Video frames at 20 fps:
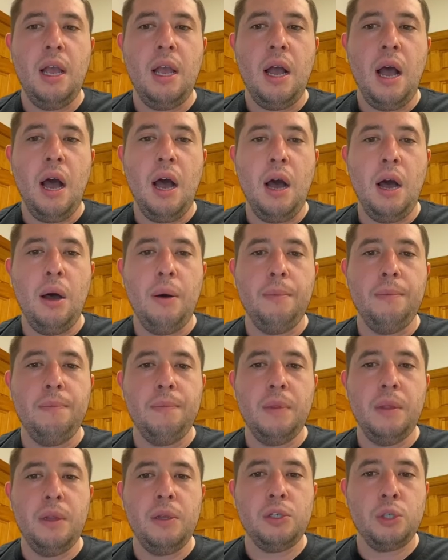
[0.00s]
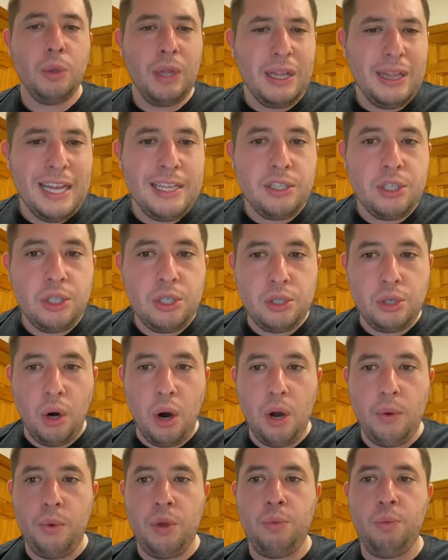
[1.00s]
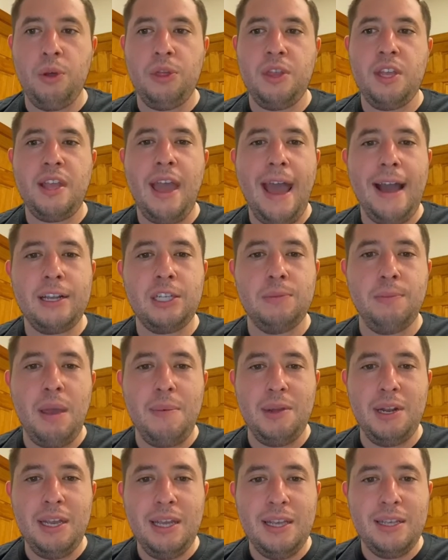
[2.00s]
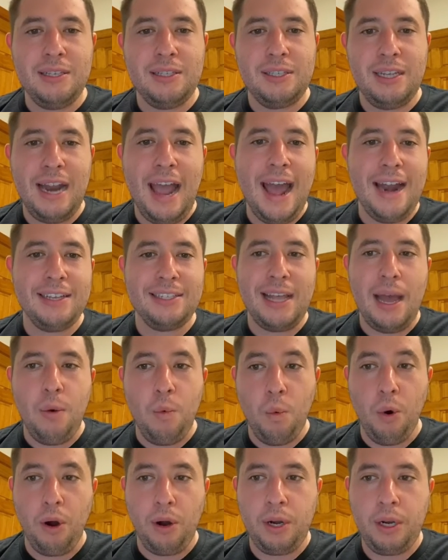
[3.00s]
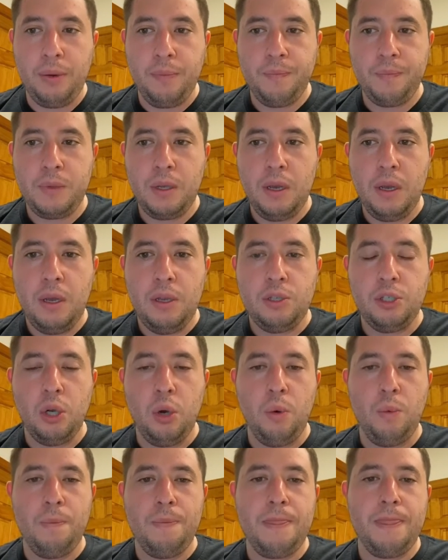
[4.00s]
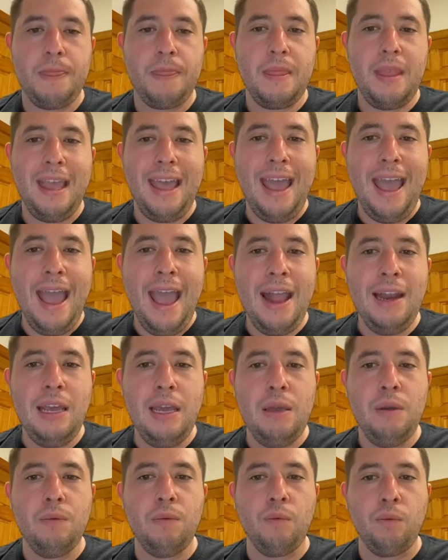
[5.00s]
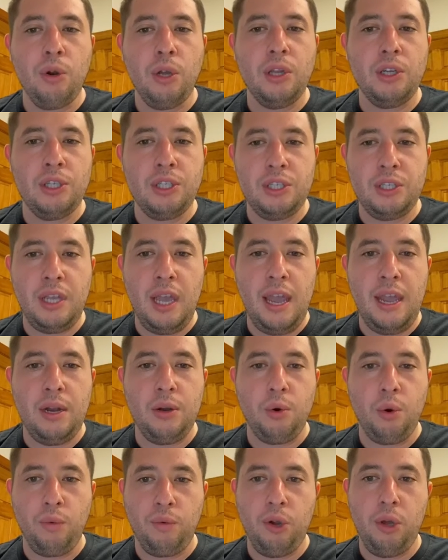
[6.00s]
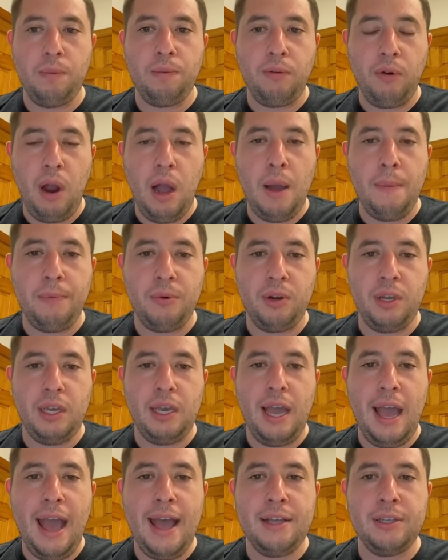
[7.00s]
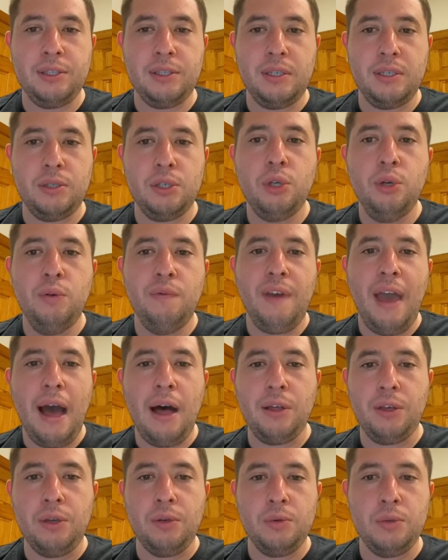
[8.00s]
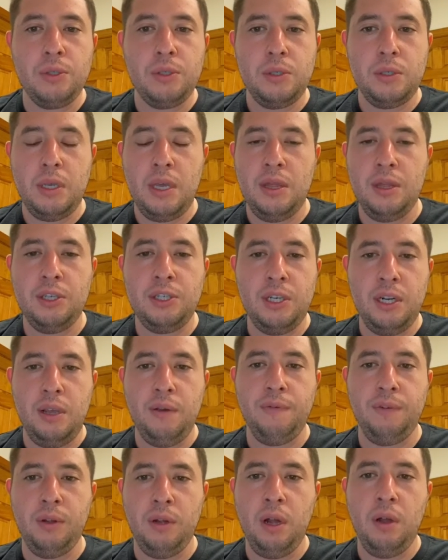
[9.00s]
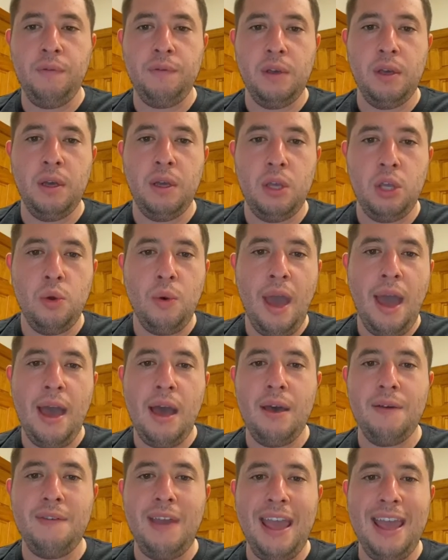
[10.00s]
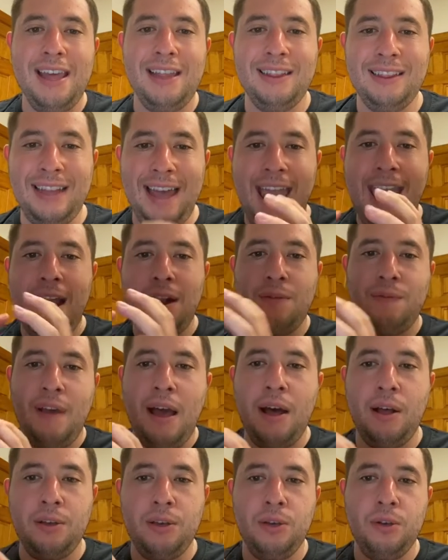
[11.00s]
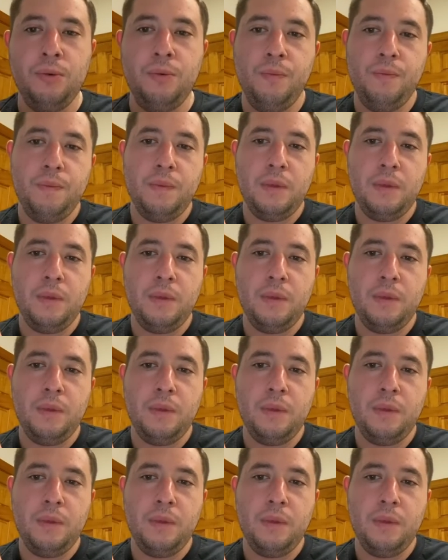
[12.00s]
So let's start with what the tax abatement is and how does that work. So any real estate or real property has two values in the city of Philadelphia. You have a land value,